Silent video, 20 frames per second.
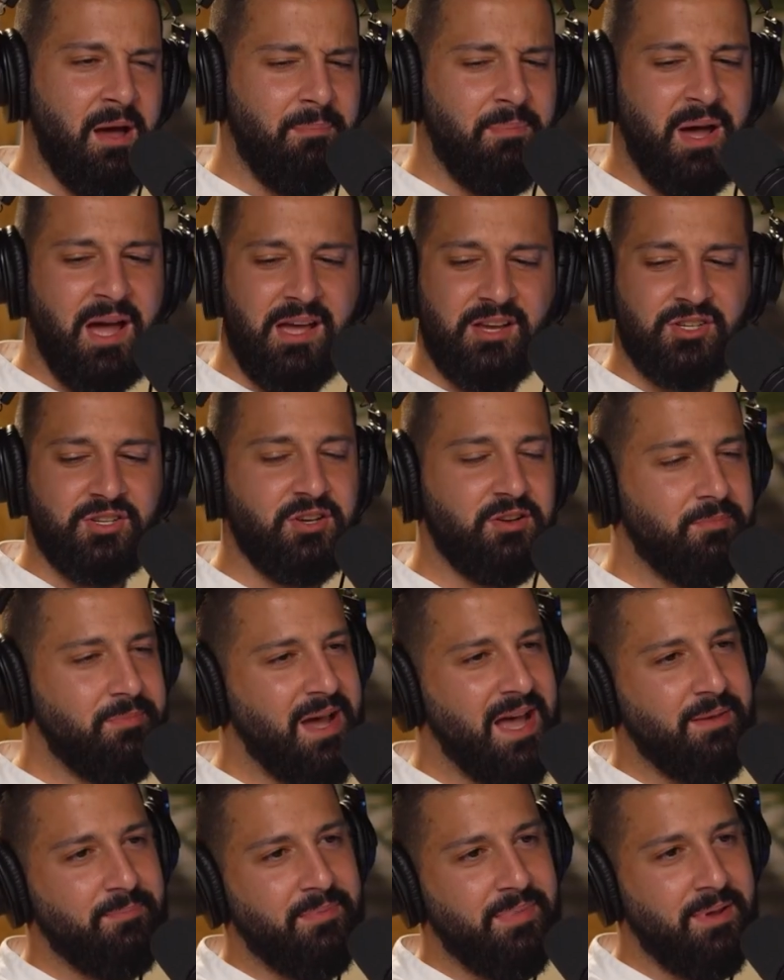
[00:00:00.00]
I'm
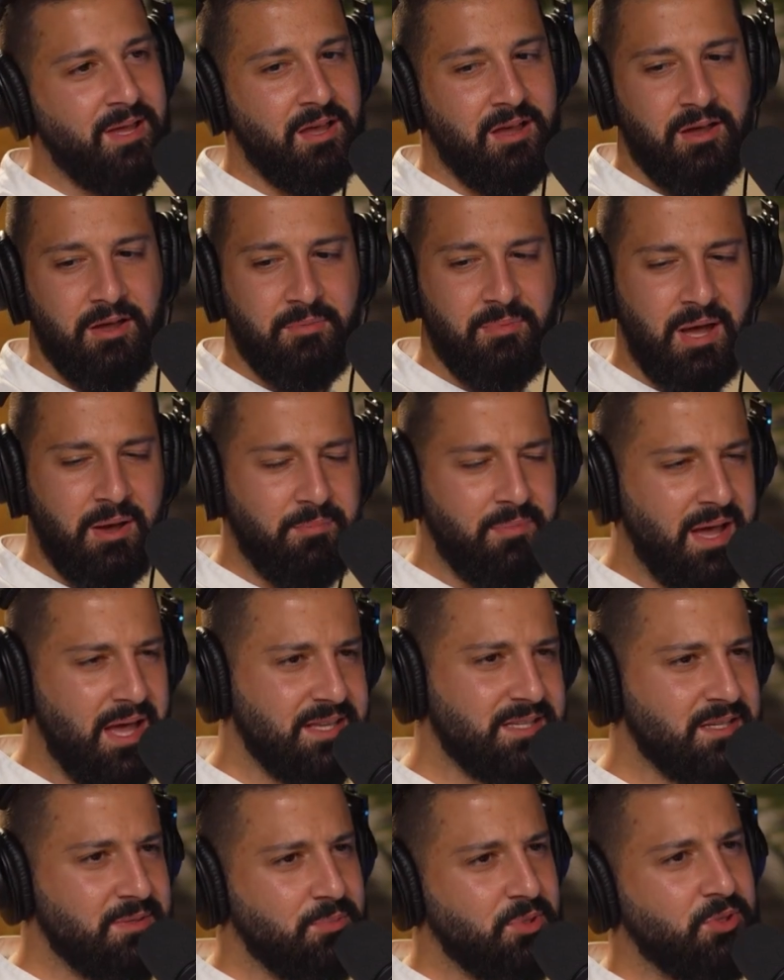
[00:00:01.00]
passionate about
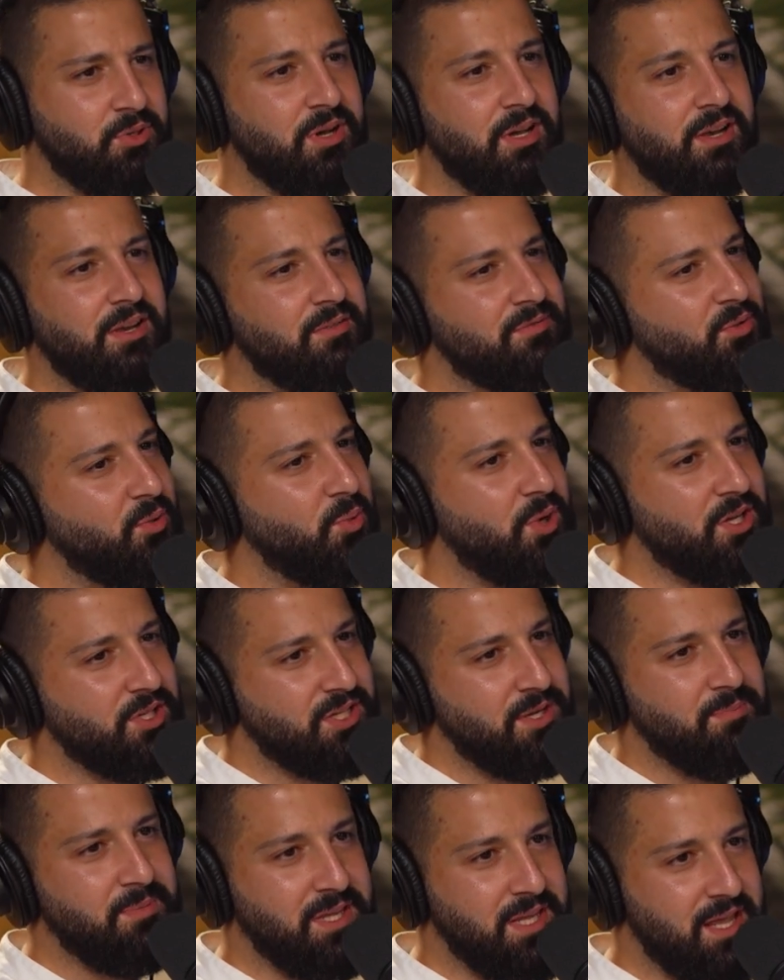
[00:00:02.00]
basketball. I love to
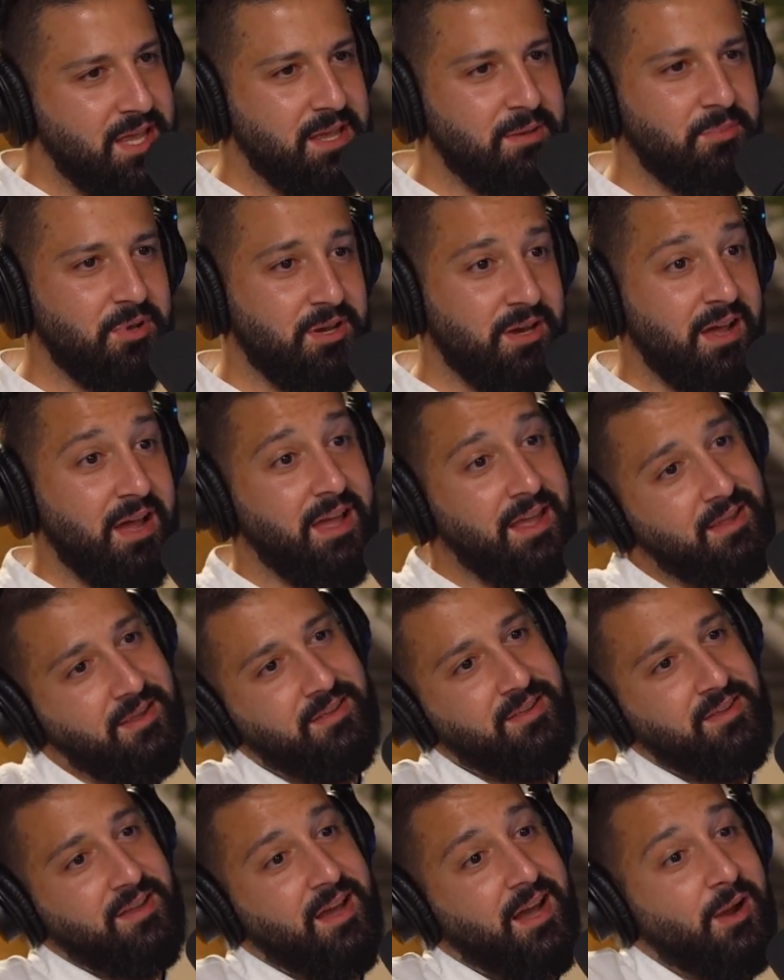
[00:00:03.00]
watch NBA, but
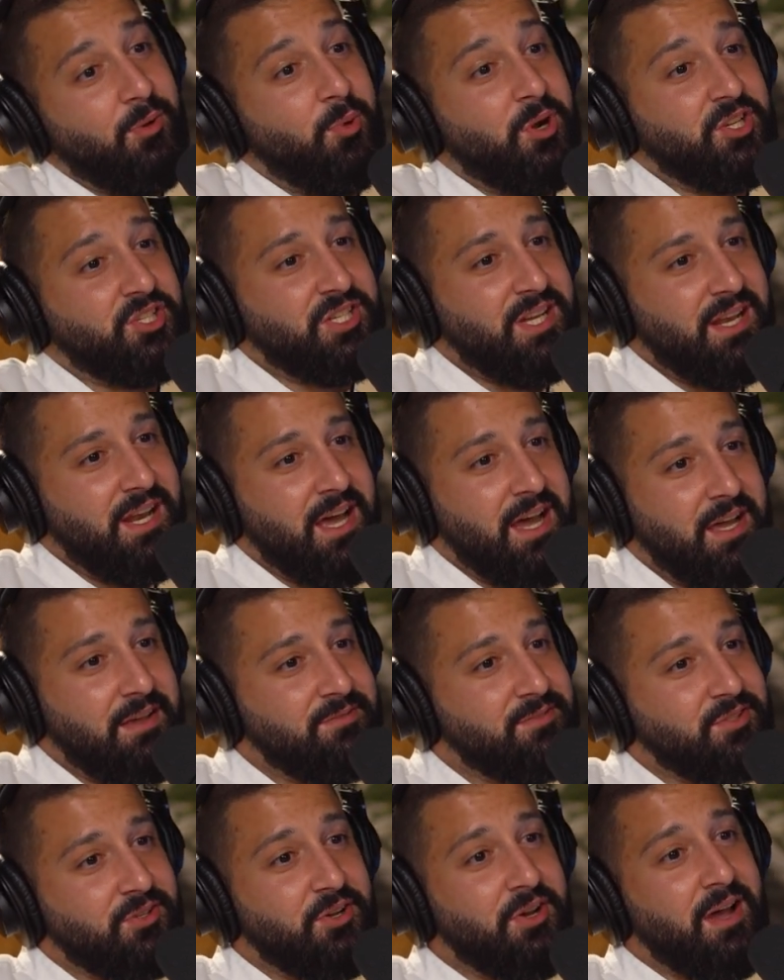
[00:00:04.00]
I watch it
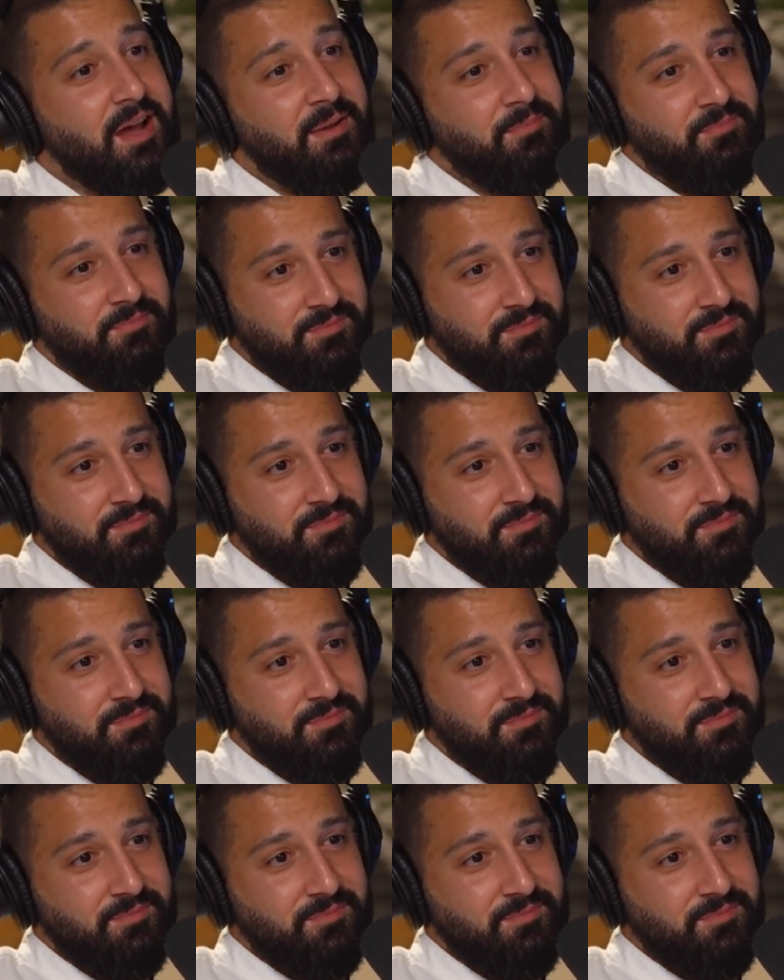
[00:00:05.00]
live. So